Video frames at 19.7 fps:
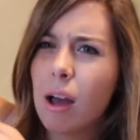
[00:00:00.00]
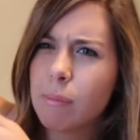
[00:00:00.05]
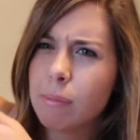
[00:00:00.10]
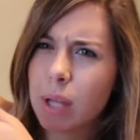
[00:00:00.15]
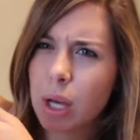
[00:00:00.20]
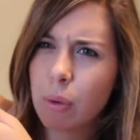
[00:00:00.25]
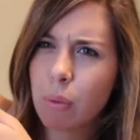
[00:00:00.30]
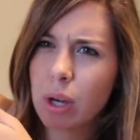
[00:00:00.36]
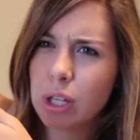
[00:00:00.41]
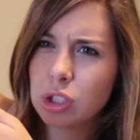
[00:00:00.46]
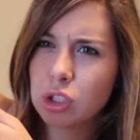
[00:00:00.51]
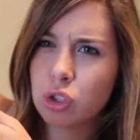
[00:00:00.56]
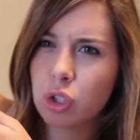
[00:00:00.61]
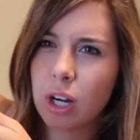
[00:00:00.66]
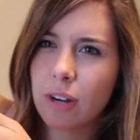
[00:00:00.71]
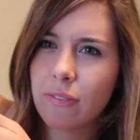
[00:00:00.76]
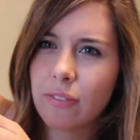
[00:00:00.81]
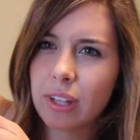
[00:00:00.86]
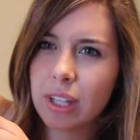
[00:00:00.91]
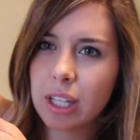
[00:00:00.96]
I'm not quite sure.
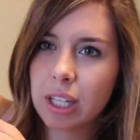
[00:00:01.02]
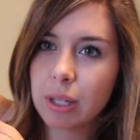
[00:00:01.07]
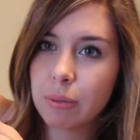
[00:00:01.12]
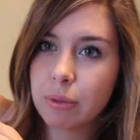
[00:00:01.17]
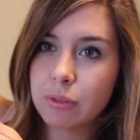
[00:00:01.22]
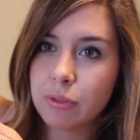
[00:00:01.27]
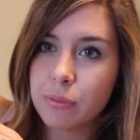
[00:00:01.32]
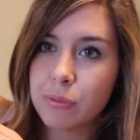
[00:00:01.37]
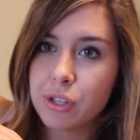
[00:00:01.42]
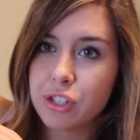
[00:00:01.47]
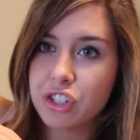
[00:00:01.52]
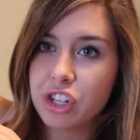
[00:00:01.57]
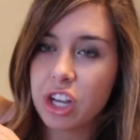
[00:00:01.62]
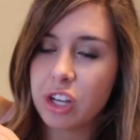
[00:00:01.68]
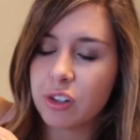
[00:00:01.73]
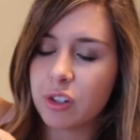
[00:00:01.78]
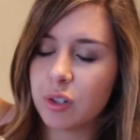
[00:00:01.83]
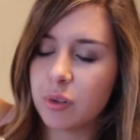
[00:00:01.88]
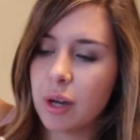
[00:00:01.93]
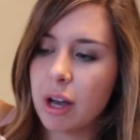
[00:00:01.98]
I feel like it was from the J.
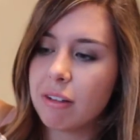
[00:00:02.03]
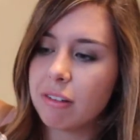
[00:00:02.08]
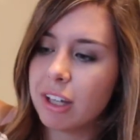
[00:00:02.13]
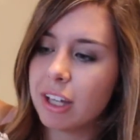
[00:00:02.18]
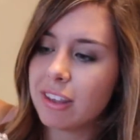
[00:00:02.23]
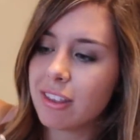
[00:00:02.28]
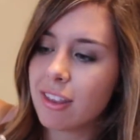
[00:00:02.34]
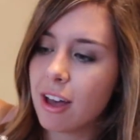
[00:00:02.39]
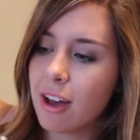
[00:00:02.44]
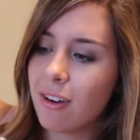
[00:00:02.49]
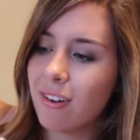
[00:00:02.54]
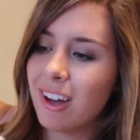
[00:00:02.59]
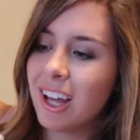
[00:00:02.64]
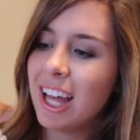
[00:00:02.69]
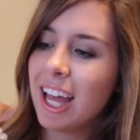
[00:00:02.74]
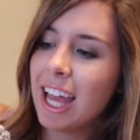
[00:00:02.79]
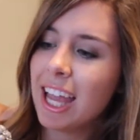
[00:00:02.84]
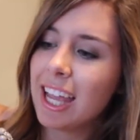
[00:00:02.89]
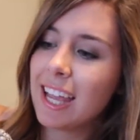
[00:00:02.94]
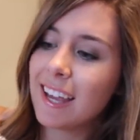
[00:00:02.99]
Crew outlet though,
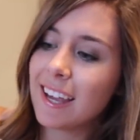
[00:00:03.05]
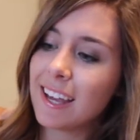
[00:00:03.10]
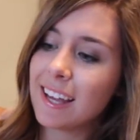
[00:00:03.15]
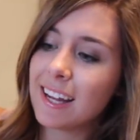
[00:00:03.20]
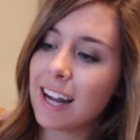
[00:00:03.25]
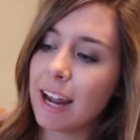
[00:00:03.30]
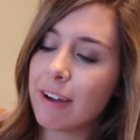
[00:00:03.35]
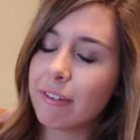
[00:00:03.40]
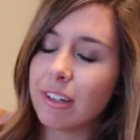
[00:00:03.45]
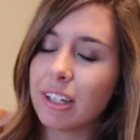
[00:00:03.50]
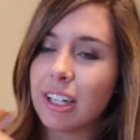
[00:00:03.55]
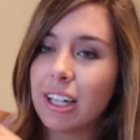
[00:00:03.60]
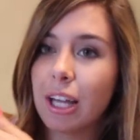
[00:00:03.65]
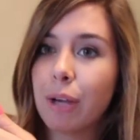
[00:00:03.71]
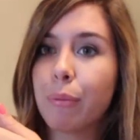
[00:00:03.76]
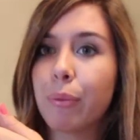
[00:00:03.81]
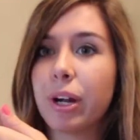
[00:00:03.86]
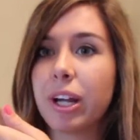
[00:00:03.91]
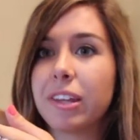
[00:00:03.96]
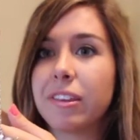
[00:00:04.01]
and I really
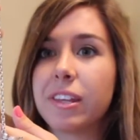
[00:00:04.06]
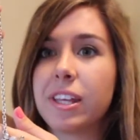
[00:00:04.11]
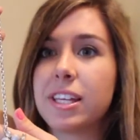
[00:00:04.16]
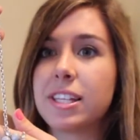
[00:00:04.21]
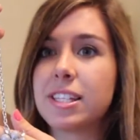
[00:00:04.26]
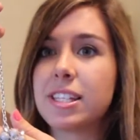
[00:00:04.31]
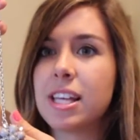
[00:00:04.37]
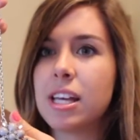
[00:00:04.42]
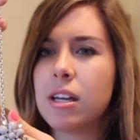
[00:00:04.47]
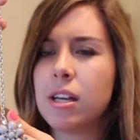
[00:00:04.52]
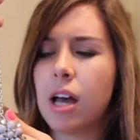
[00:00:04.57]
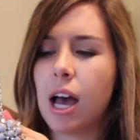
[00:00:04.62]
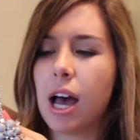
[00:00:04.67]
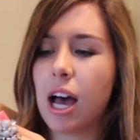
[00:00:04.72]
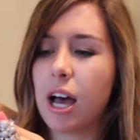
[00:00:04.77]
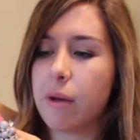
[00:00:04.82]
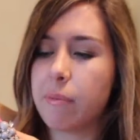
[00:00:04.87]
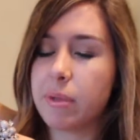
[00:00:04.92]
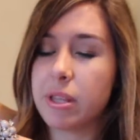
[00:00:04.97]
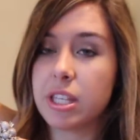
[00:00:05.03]
like wearing this
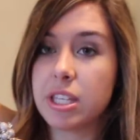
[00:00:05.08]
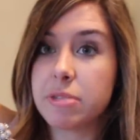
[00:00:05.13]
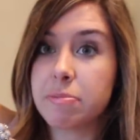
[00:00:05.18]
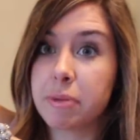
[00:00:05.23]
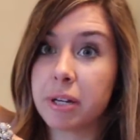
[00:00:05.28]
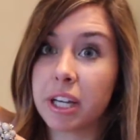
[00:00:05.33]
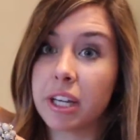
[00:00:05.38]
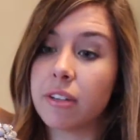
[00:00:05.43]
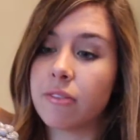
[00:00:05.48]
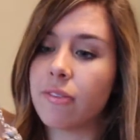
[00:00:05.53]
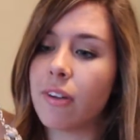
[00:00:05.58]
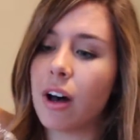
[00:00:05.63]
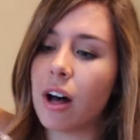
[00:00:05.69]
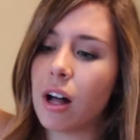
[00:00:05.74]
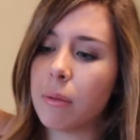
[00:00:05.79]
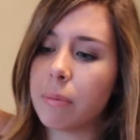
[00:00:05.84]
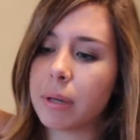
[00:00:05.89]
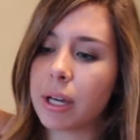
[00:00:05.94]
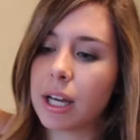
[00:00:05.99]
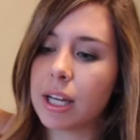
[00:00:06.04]
in the spring and
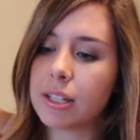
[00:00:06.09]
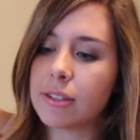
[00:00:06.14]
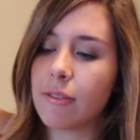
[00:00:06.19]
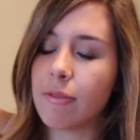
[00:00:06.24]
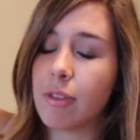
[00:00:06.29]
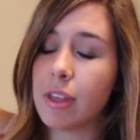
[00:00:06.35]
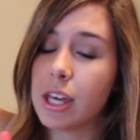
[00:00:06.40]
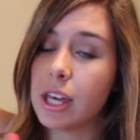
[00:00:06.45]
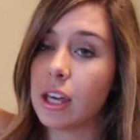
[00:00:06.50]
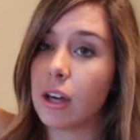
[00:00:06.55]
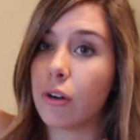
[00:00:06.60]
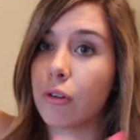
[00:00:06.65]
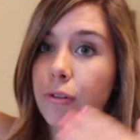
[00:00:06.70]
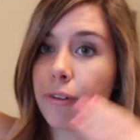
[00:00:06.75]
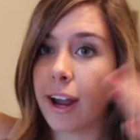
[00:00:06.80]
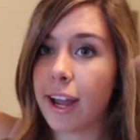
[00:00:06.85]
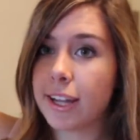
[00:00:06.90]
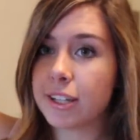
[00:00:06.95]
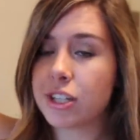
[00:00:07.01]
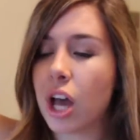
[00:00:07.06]
fall because of the
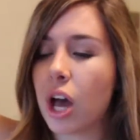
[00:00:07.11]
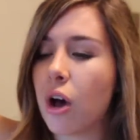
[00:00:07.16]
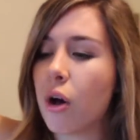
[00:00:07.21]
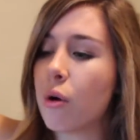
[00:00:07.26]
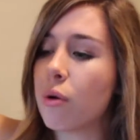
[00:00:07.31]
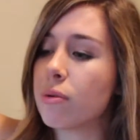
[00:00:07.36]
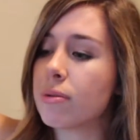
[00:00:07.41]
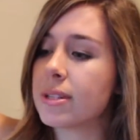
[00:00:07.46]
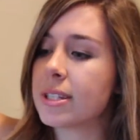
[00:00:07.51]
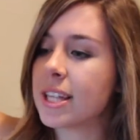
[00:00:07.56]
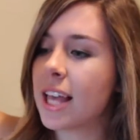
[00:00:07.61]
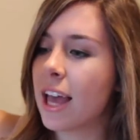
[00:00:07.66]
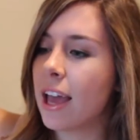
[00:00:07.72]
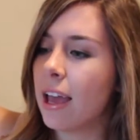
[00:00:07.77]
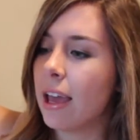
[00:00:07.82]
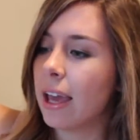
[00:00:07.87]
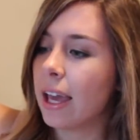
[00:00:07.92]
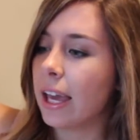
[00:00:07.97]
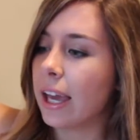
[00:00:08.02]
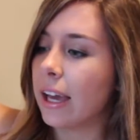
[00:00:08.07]
gray tones,
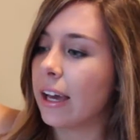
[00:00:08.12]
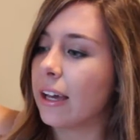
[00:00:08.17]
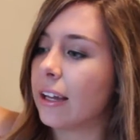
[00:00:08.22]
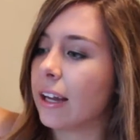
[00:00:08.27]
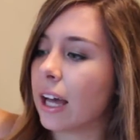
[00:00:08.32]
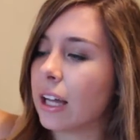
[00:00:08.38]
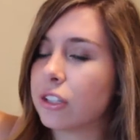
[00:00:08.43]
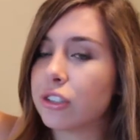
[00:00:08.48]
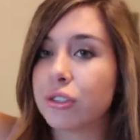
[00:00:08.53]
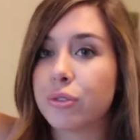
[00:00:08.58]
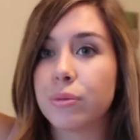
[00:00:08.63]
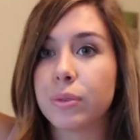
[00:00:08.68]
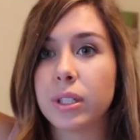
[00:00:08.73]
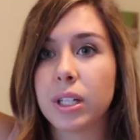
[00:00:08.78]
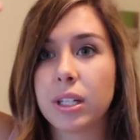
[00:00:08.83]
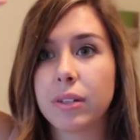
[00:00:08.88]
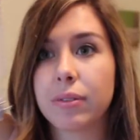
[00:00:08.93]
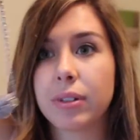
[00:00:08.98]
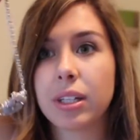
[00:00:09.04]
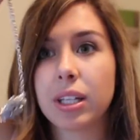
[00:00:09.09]
and I just
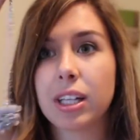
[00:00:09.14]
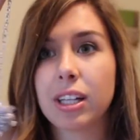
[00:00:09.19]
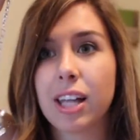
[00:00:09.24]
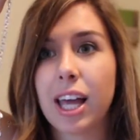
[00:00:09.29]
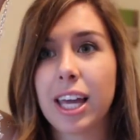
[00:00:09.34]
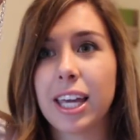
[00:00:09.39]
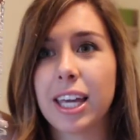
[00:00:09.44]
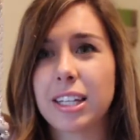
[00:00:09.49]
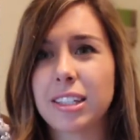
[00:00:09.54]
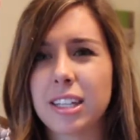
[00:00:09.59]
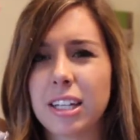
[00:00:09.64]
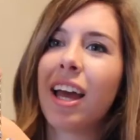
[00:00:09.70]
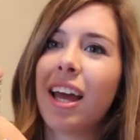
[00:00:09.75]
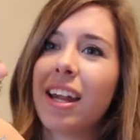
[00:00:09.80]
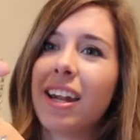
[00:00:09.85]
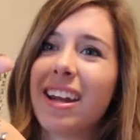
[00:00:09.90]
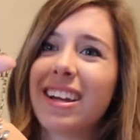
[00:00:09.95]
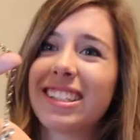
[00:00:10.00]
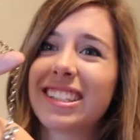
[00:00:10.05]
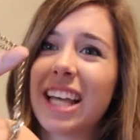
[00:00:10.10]
really, really like it.
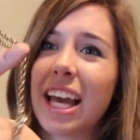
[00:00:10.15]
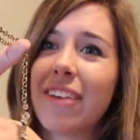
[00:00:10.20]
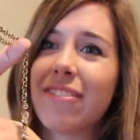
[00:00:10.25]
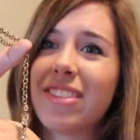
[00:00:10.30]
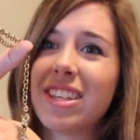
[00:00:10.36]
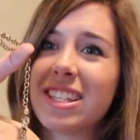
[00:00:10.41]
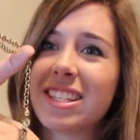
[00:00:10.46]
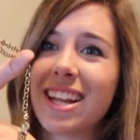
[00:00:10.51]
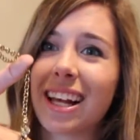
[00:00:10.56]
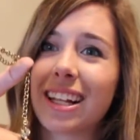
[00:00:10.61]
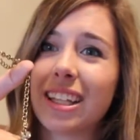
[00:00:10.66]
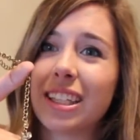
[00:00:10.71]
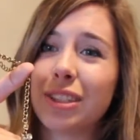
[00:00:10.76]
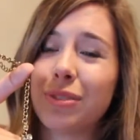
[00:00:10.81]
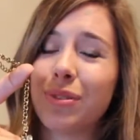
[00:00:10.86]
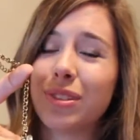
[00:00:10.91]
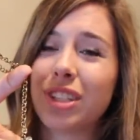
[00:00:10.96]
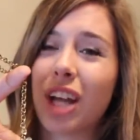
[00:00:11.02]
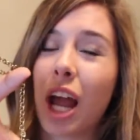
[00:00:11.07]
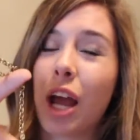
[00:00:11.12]
Next, I have this
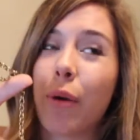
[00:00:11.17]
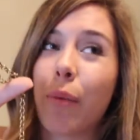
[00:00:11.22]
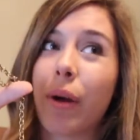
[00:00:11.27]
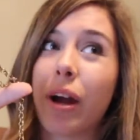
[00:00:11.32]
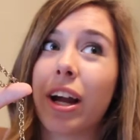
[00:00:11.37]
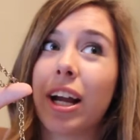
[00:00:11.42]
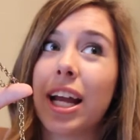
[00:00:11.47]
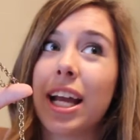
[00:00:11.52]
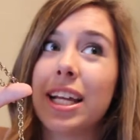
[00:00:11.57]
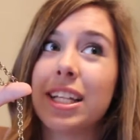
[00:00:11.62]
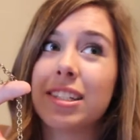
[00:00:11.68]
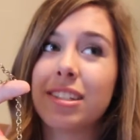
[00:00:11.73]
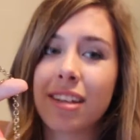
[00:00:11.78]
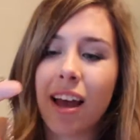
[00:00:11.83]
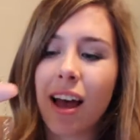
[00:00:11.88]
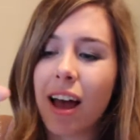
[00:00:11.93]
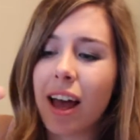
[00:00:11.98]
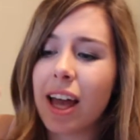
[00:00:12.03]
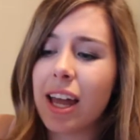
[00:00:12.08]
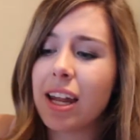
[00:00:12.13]
necklace, which I wear a
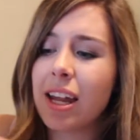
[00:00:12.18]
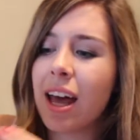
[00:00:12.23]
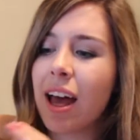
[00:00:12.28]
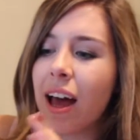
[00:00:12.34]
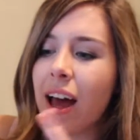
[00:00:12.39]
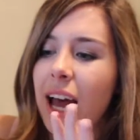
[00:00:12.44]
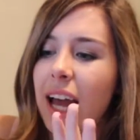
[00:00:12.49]
ton.